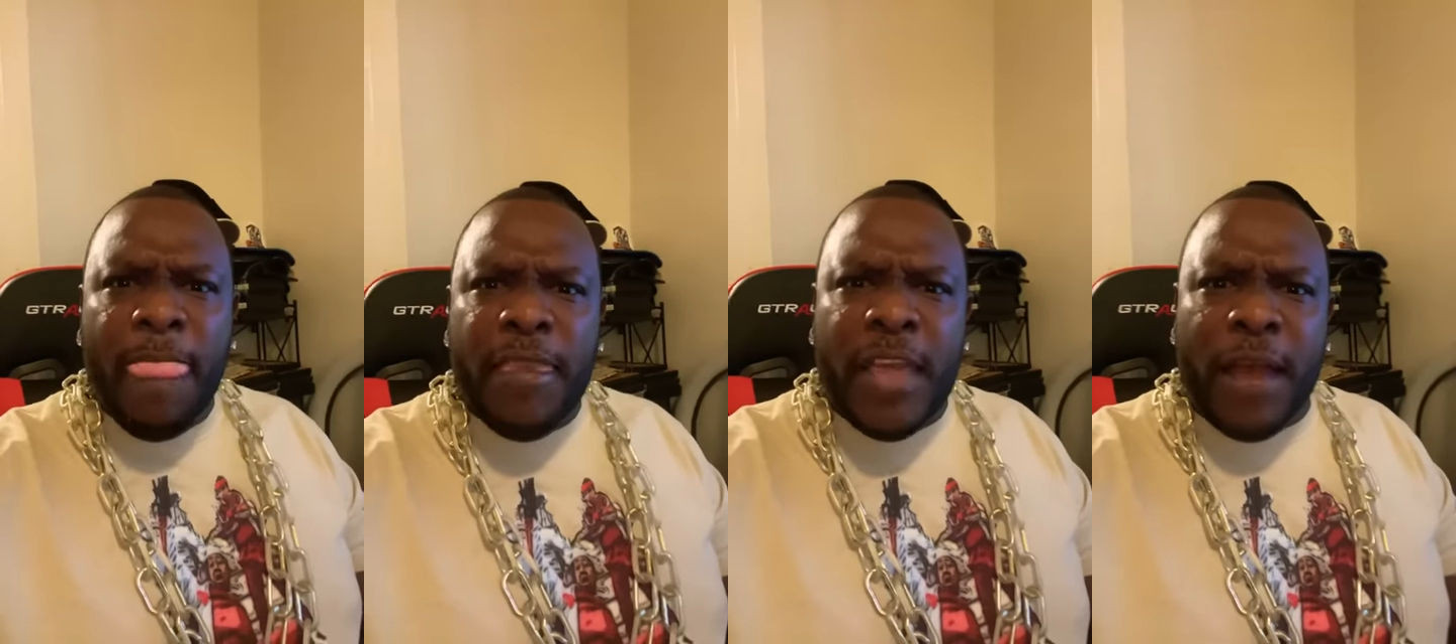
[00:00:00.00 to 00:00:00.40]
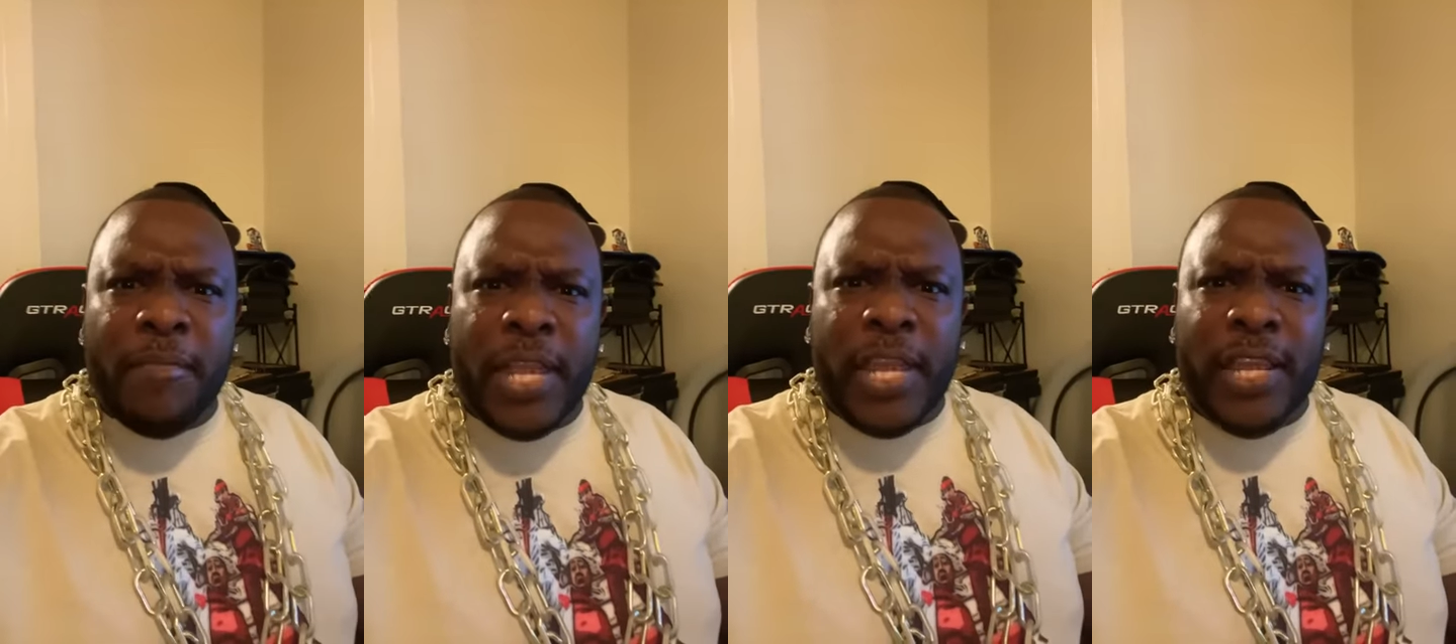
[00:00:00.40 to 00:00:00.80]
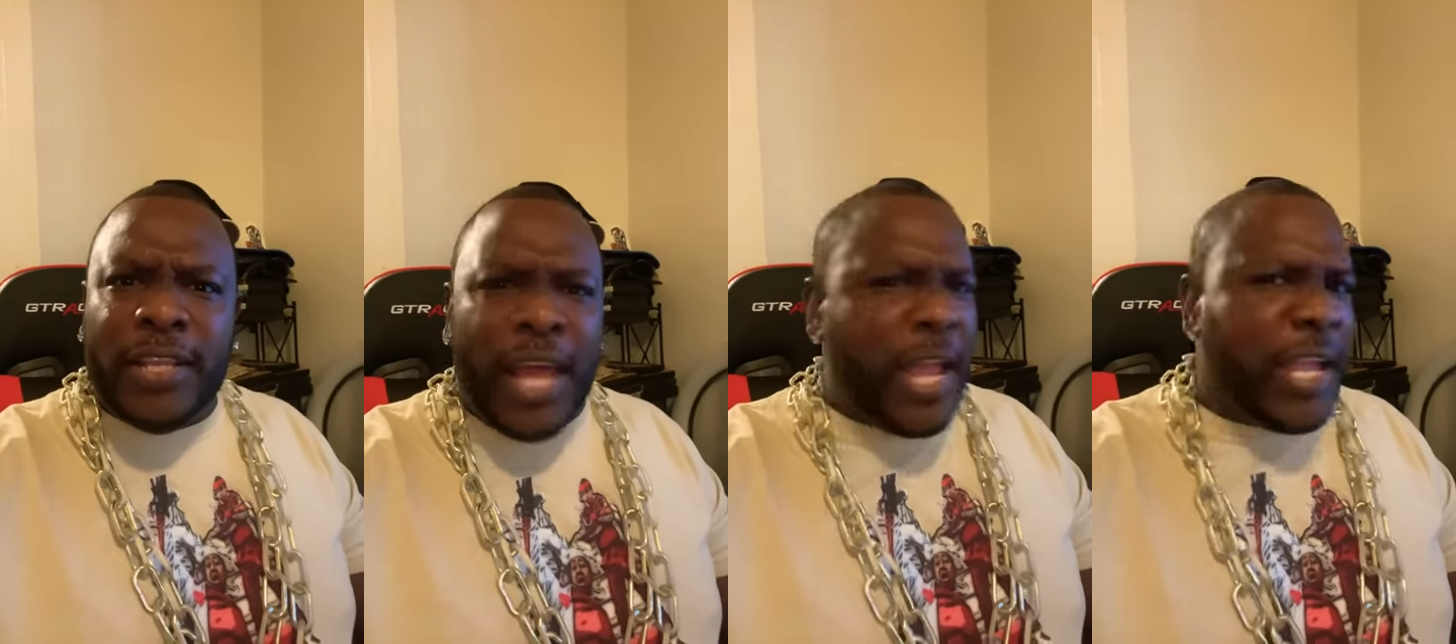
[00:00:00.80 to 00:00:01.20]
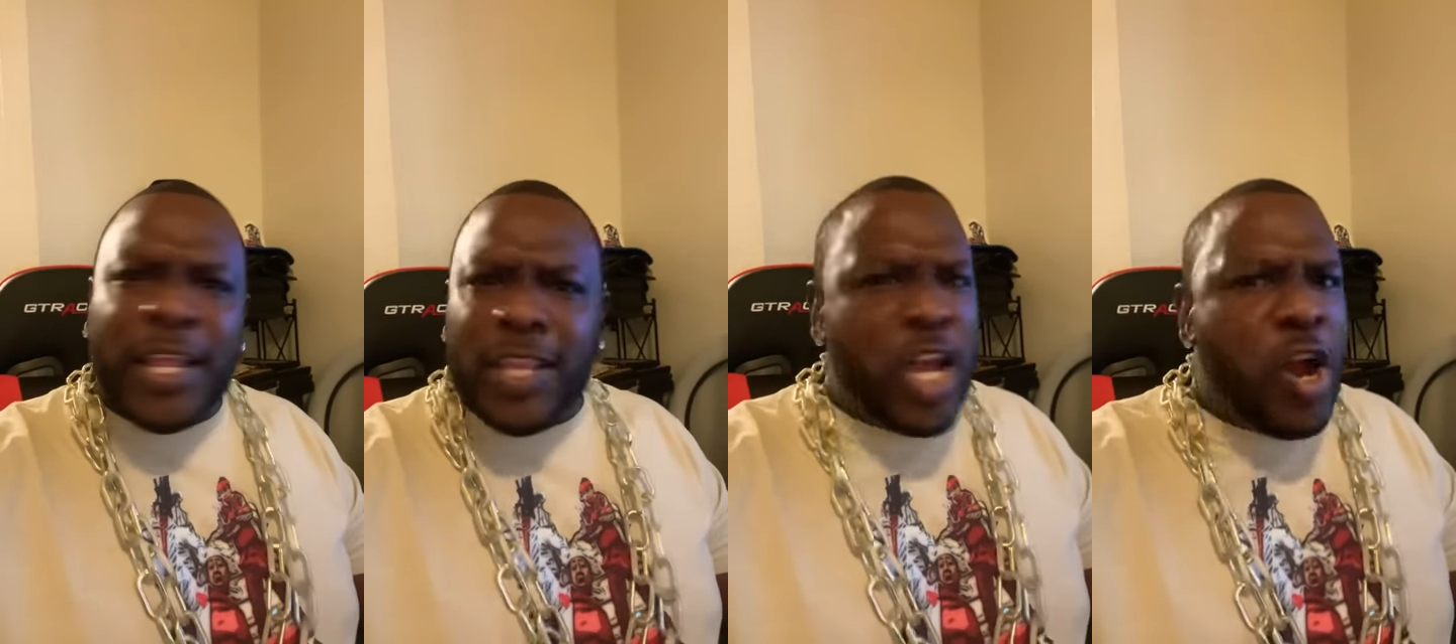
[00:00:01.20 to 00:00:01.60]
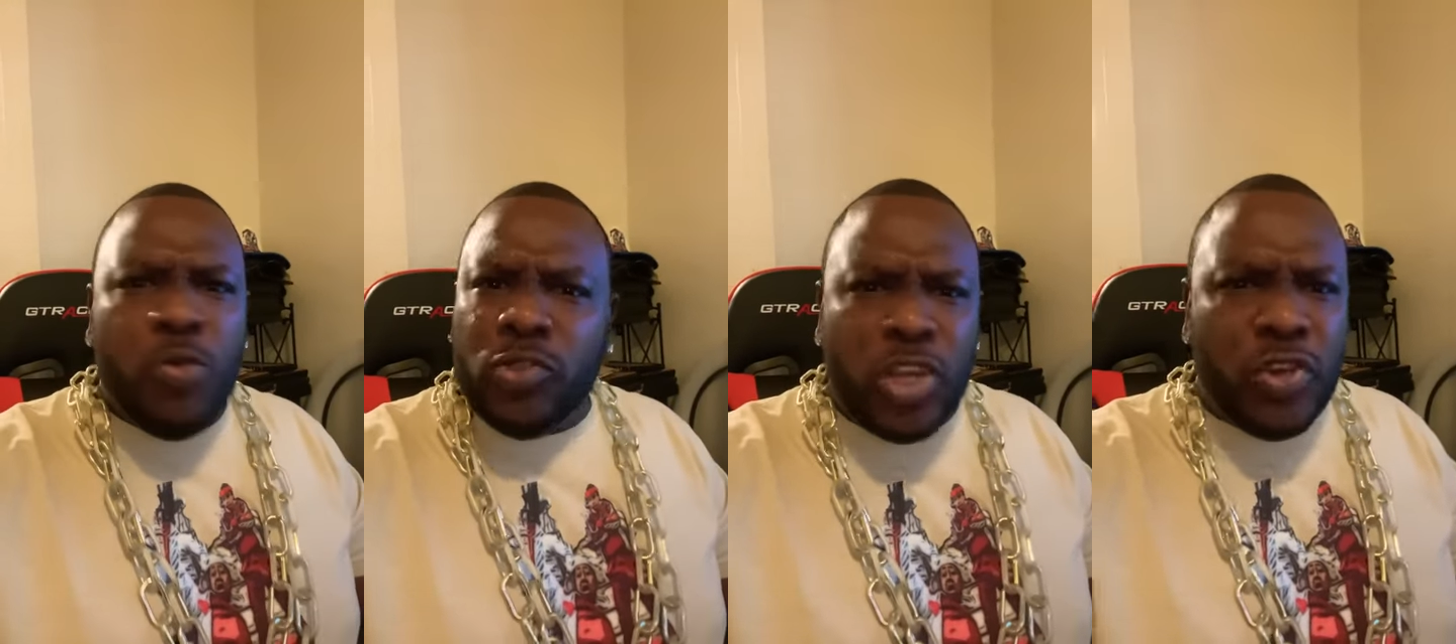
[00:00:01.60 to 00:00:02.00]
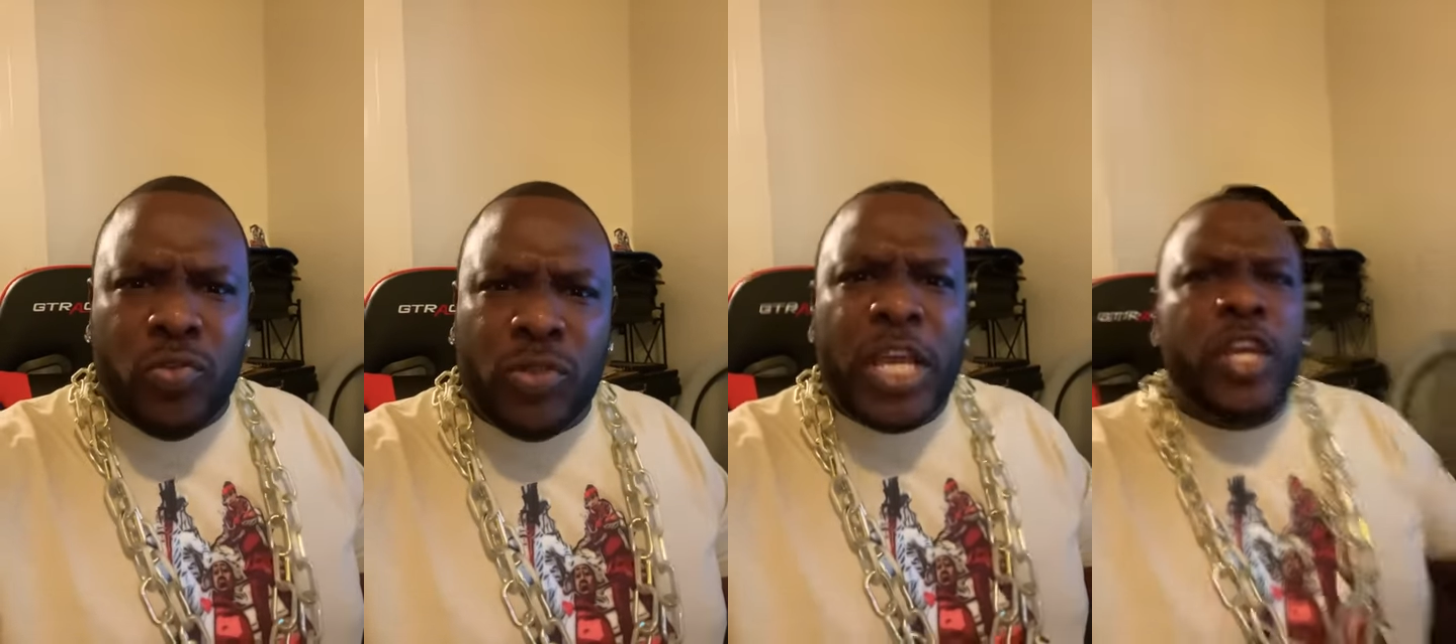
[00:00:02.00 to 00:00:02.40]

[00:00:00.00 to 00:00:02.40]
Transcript: You know what I mean? Like, no, dude.